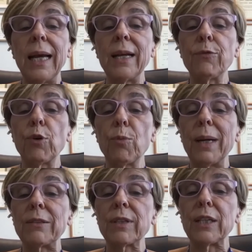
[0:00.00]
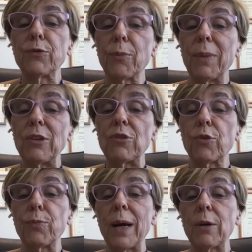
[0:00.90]
and volumetric information
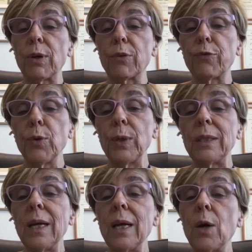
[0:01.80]
of macular fluid